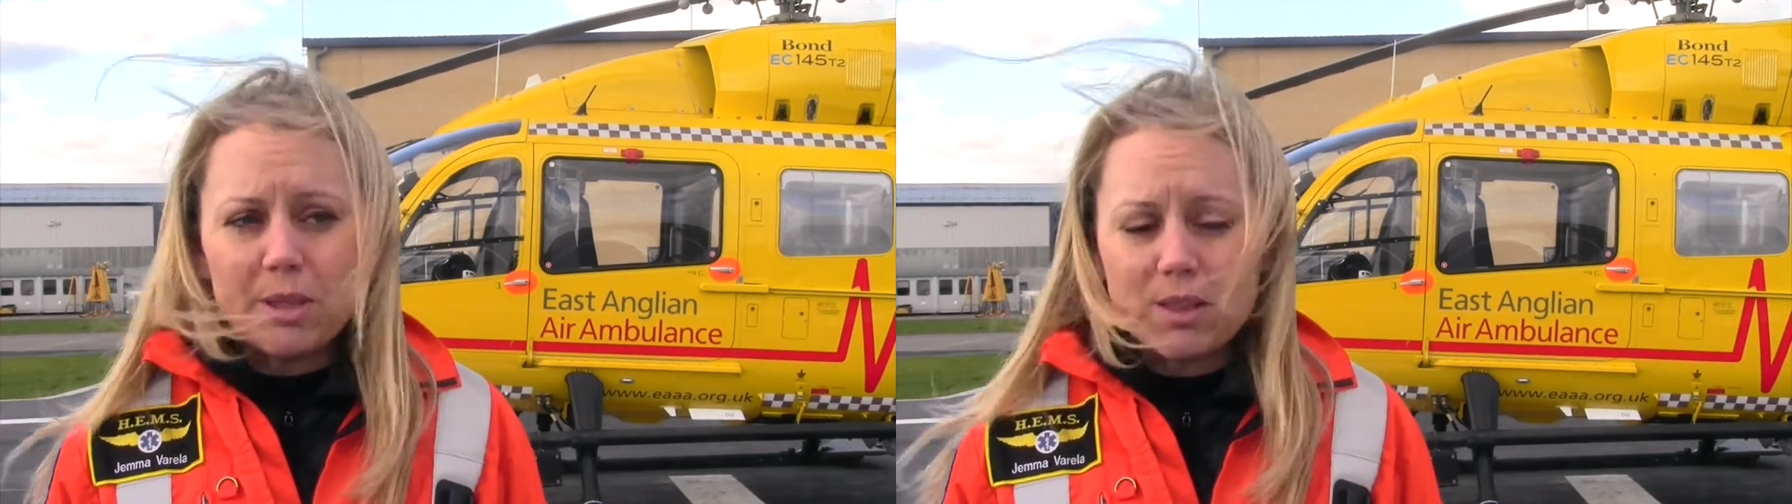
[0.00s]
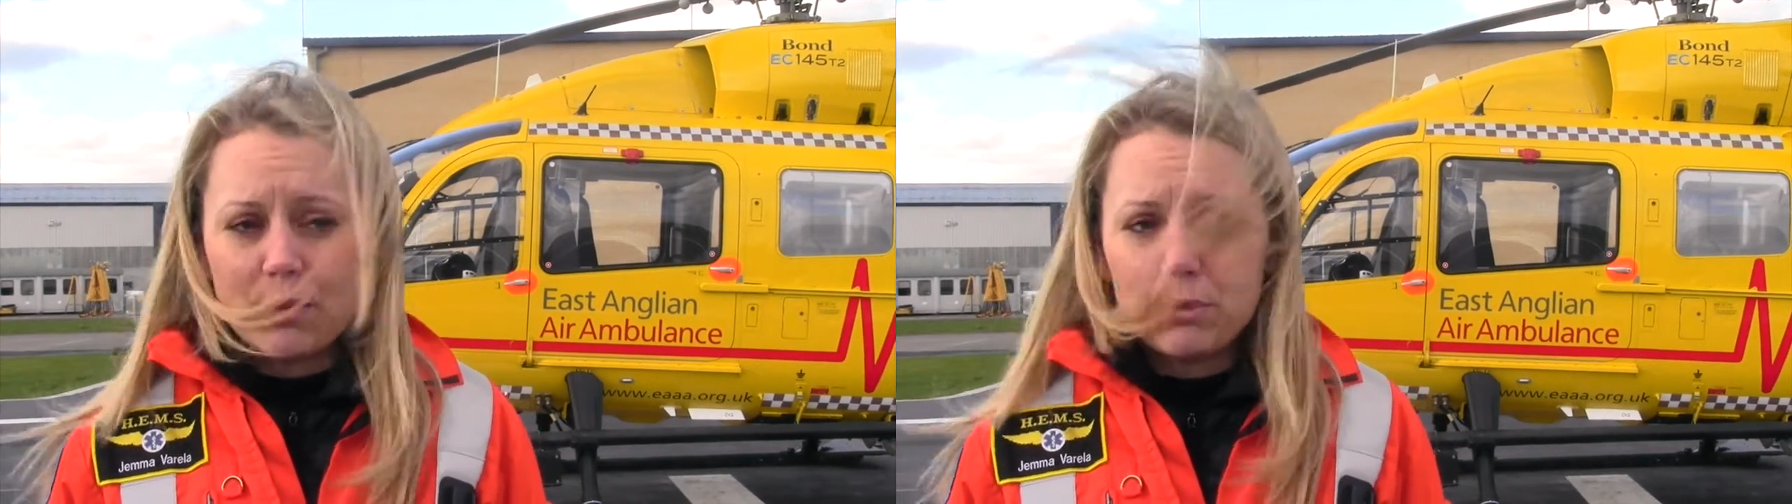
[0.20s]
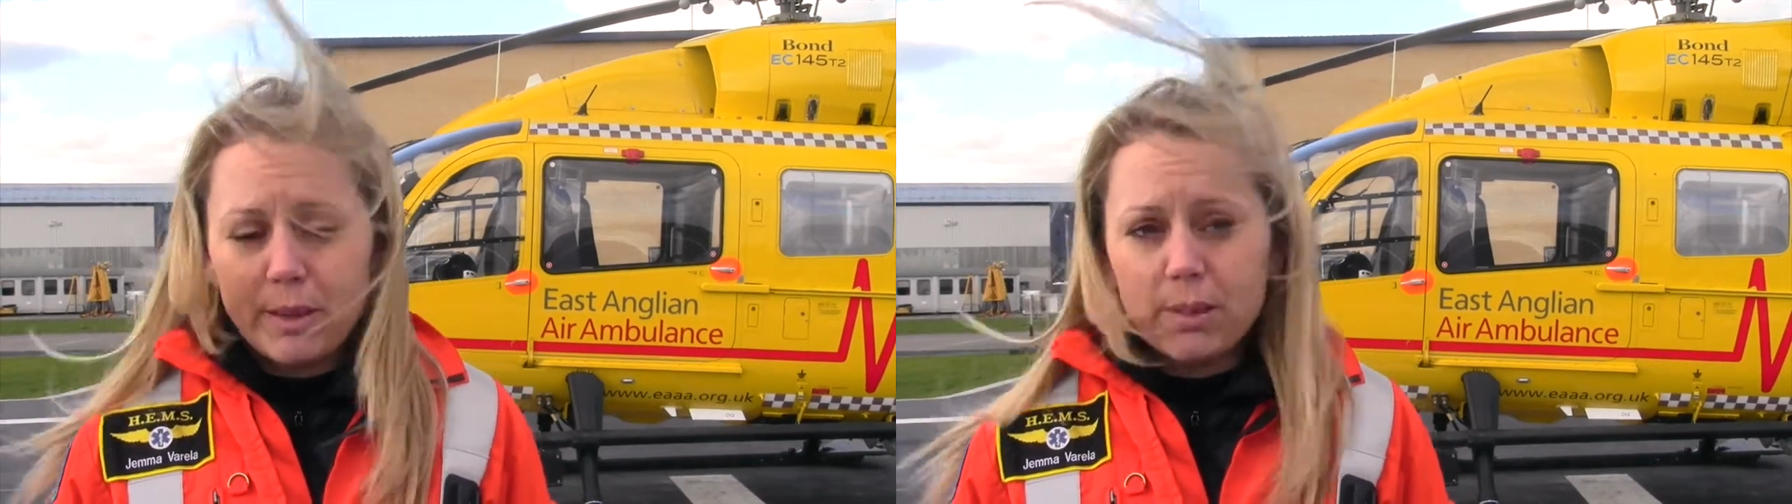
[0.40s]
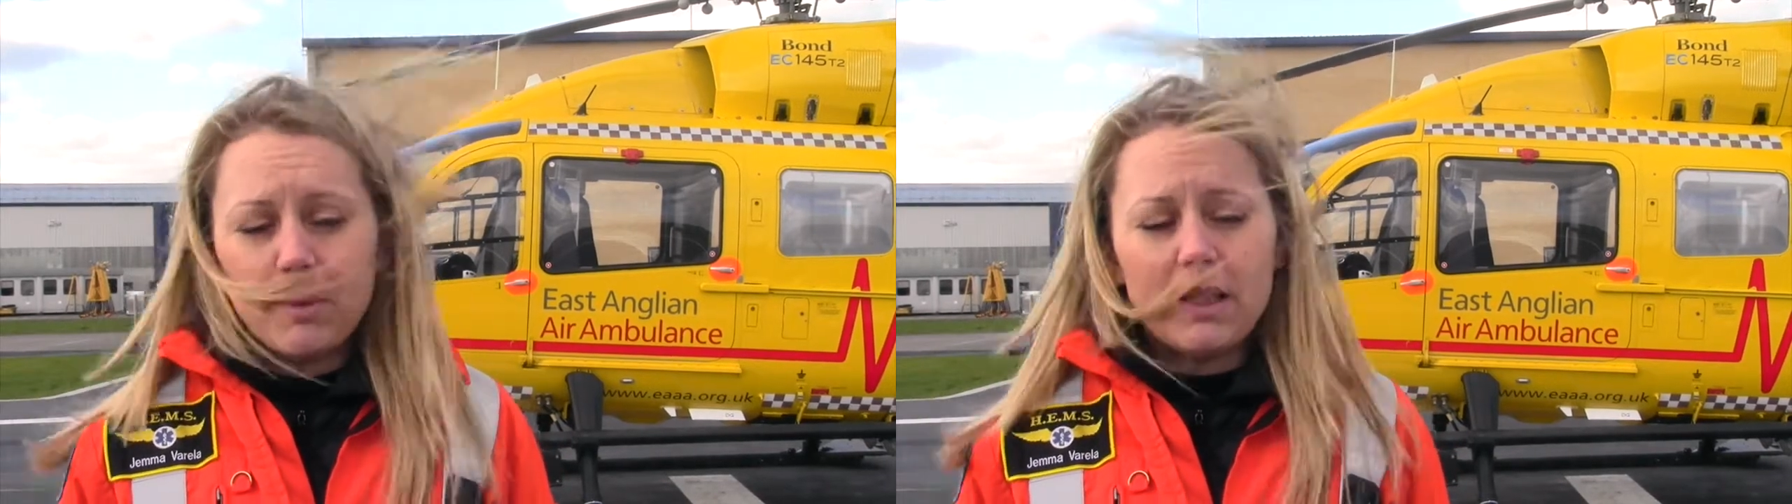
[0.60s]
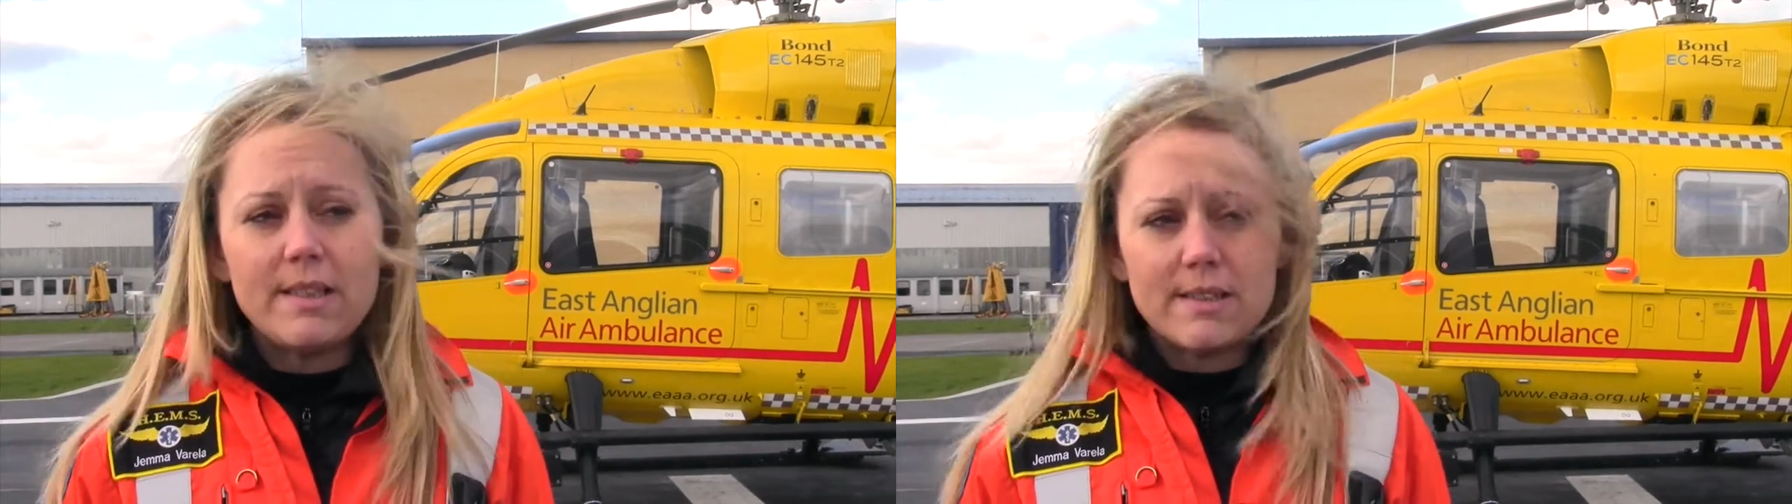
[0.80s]
because it would be the
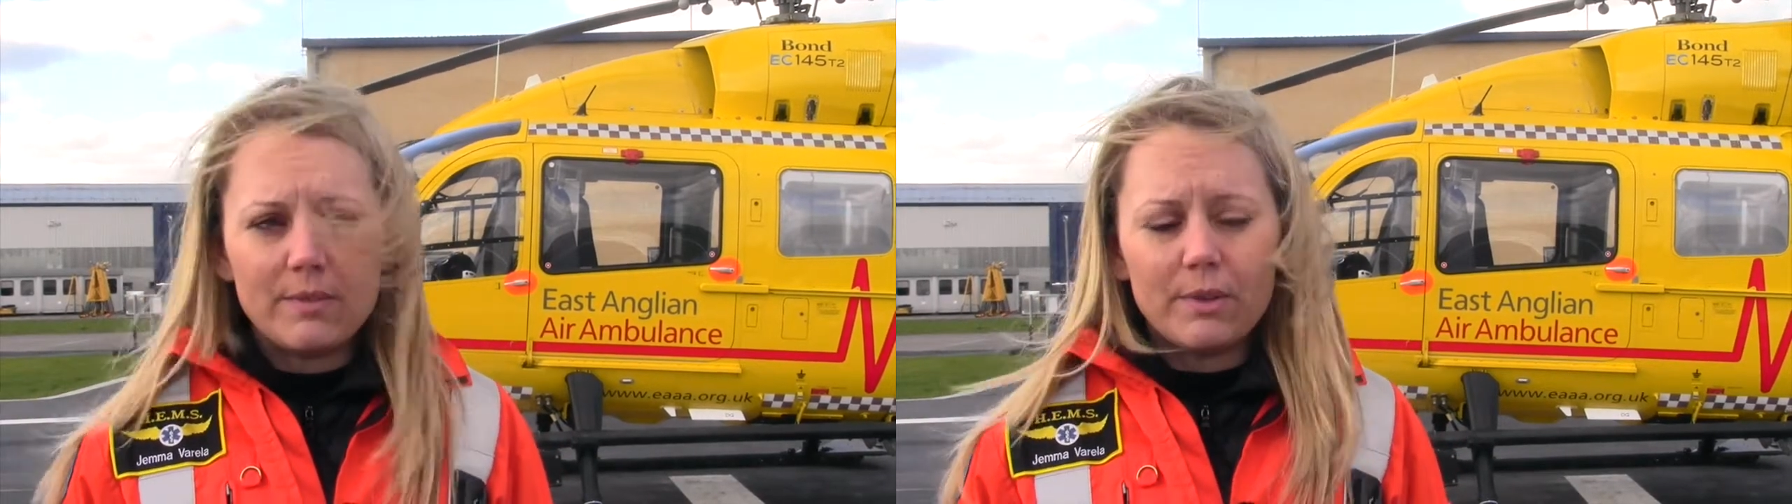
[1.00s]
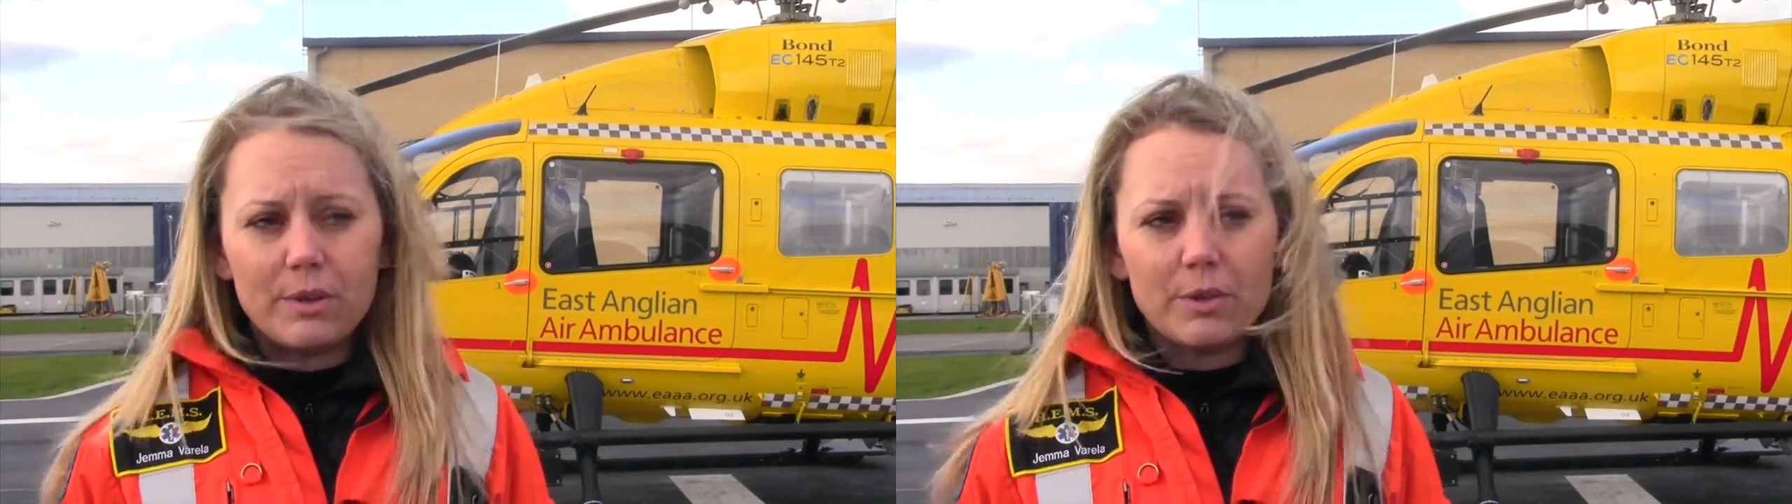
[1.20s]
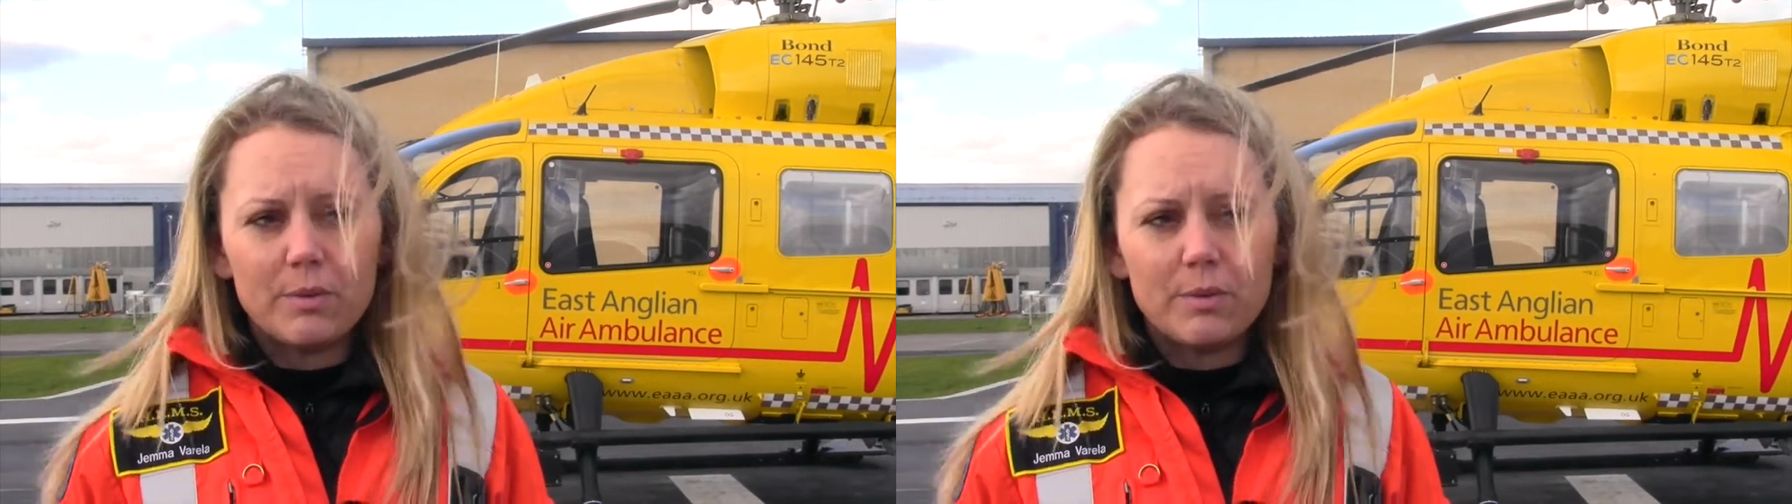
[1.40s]
police that would